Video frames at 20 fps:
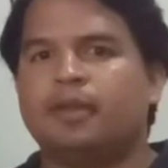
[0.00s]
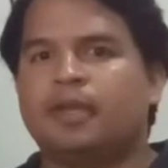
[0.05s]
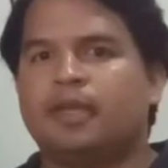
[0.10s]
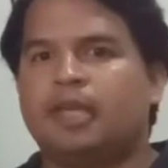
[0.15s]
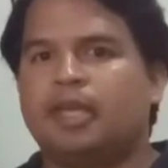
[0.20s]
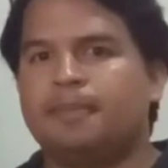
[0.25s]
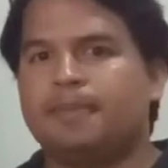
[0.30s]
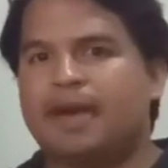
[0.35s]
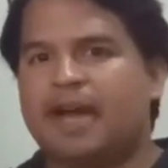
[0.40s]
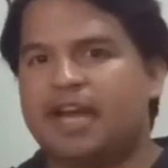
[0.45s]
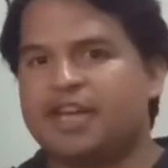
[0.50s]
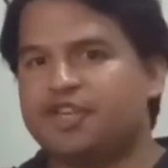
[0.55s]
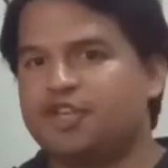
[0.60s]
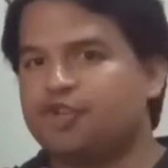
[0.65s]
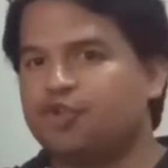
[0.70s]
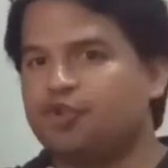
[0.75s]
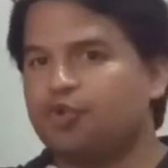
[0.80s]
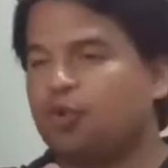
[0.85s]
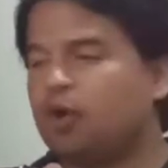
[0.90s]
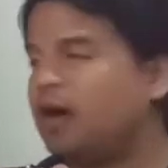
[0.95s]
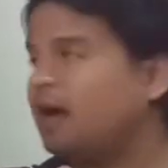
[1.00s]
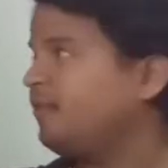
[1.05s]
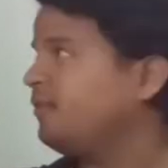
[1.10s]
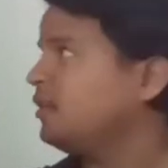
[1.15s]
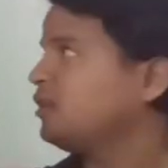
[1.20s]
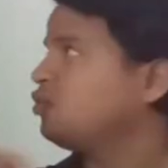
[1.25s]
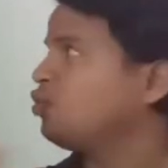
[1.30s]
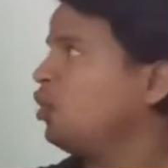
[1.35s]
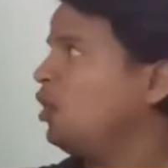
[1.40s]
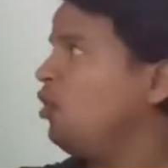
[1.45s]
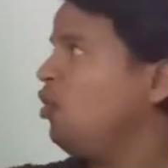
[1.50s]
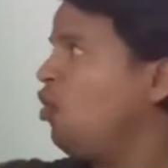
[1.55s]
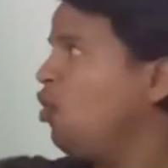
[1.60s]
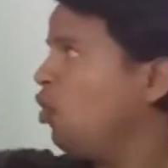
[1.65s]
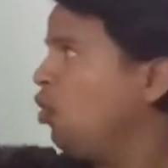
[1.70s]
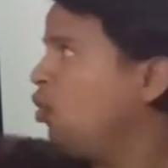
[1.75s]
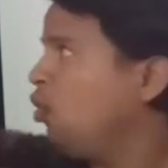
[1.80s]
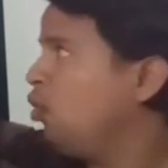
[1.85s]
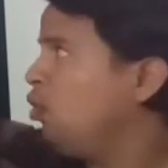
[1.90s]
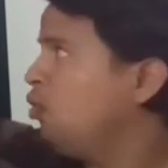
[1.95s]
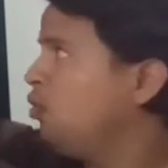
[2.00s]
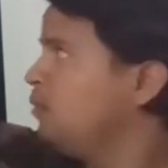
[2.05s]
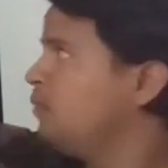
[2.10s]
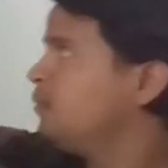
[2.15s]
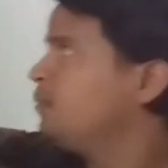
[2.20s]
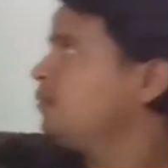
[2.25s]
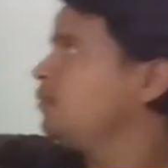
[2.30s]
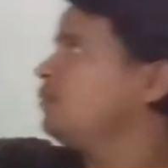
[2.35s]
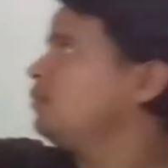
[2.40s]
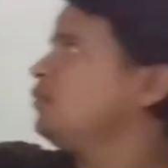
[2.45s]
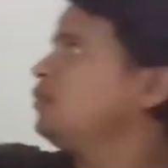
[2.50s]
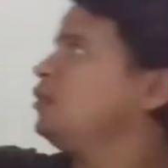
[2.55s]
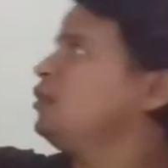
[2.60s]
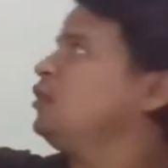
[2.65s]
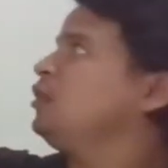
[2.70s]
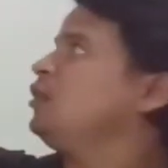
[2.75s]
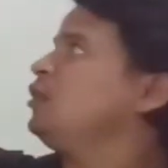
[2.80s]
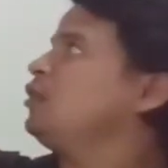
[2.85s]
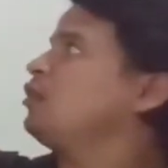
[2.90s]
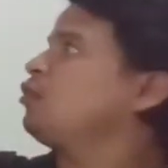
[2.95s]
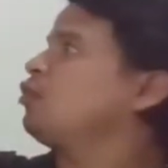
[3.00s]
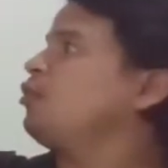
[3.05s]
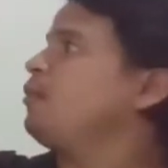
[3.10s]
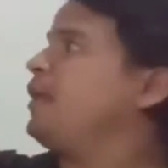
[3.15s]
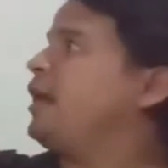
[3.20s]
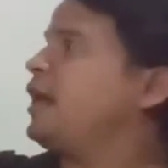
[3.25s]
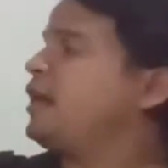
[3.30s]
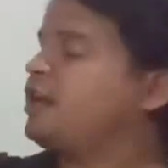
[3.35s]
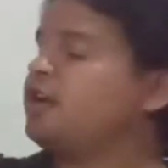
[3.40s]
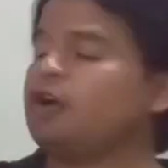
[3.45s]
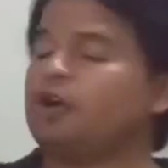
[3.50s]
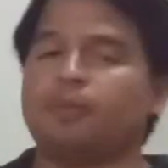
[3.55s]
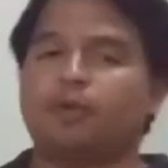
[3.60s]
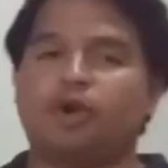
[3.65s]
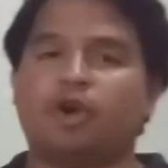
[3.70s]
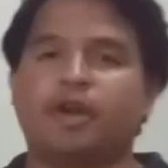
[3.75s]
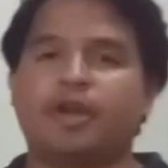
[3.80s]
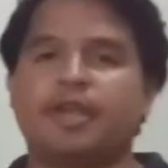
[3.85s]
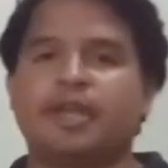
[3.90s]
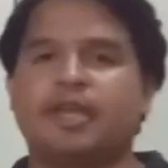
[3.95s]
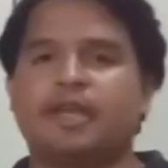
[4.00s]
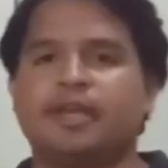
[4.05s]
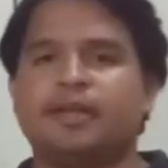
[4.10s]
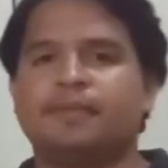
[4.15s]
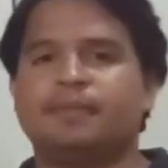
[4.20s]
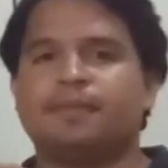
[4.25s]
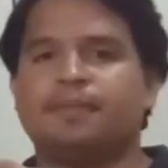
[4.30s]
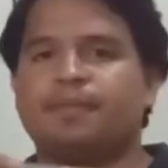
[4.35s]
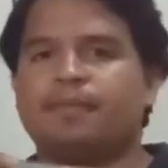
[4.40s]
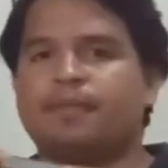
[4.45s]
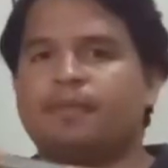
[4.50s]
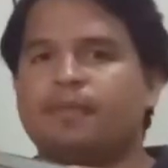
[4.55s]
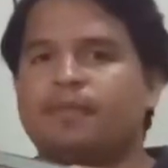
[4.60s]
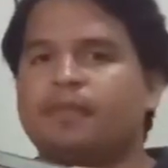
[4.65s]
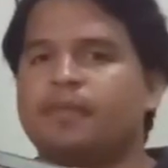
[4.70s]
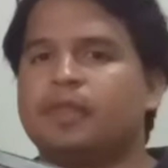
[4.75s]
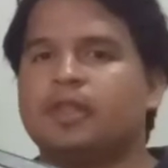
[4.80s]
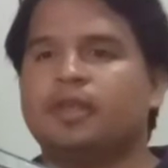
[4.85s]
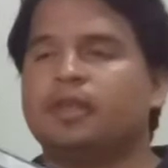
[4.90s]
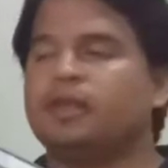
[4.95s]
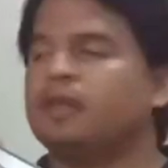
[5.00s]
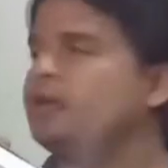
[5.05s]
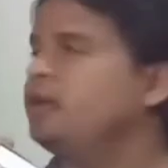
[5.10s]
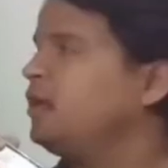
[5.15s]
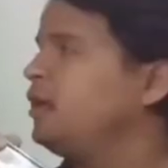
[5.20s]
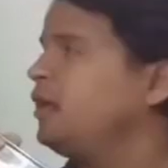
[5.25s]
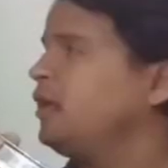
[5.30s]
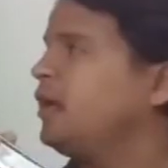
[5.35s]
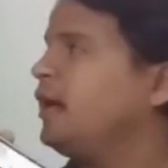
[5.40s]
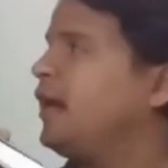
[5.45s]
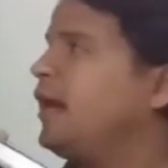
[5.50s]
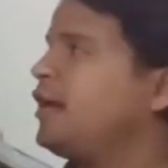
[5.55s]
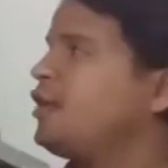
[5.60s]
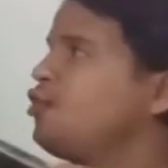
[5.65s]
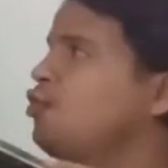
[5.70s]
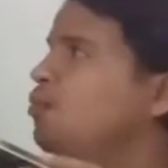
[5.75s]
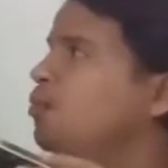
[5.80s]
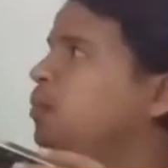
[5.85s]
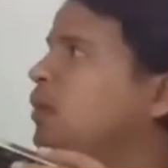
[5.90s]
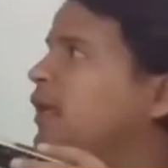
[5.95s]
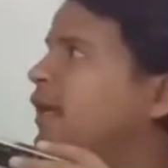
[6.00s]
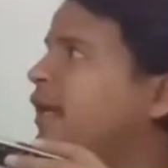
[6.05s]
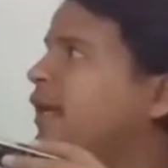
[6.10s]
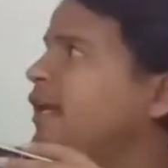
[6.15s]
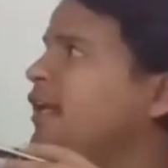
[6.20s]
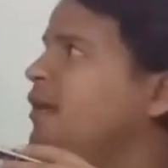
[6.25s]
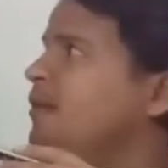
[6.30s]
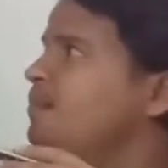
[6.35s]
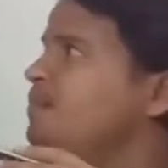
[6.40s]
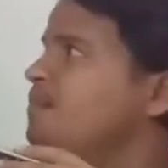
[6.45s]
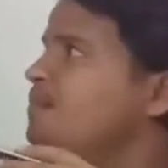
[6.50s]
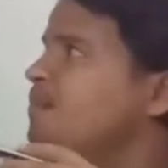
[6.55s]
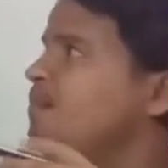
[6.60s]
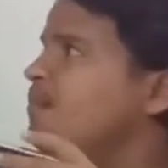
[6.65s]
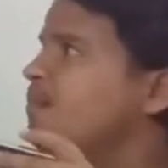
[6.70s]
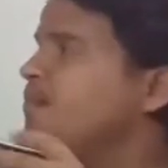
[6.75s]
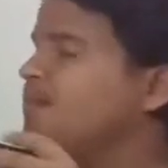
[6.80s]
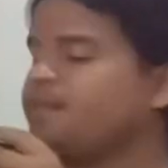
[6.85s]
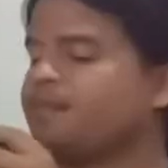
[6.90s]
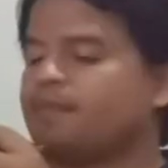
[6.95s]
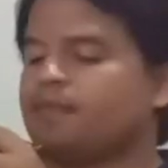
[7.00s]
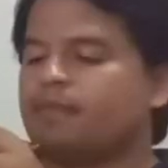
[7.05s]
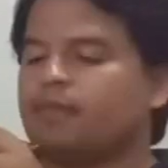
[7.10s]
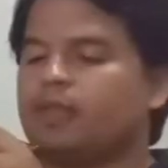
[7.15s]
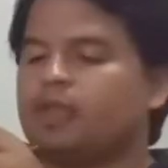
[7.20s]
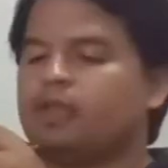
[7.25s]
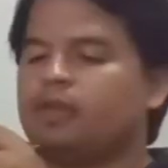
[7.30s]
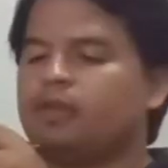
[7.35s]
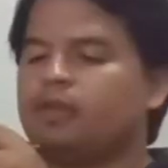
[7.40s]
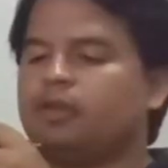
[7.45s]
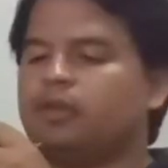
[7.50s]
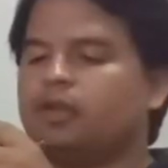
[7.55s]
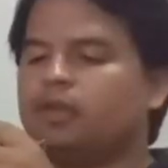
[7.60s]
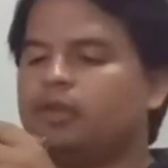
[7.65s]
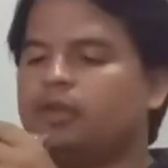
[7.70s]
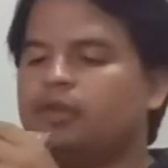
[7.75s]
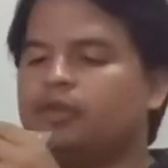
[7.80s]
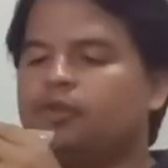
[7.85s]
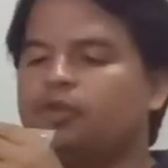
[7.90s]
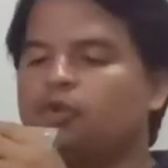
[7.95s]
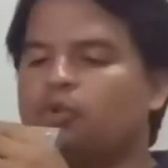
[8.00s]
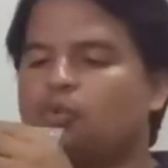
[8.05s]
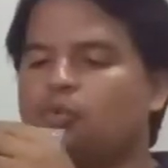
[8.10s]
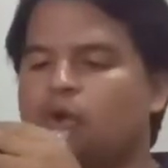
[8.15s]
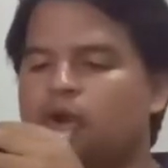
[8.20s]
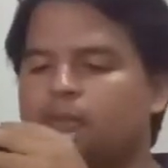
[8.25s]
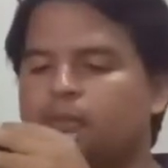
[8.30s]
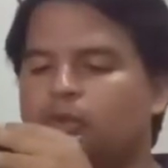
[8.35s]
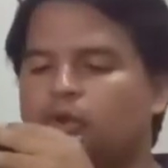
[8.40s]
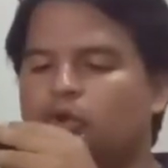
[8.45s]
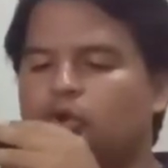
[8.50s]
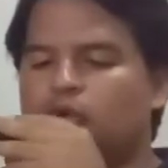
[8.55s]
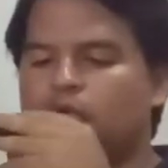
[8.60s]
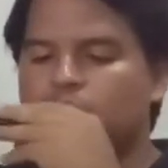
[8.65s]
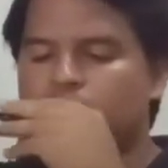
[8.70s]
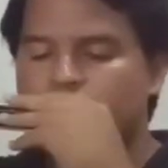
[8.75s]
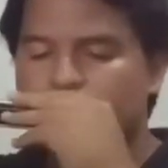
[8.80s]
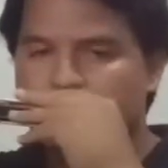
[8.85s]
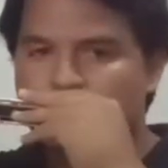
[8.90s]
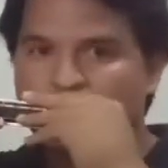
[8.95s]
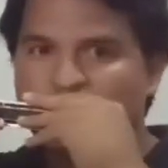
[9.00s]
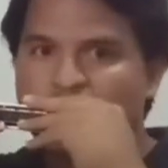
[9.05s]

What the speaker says: Imagine you have a 12-hole chromatic harmonica and you play your one blow,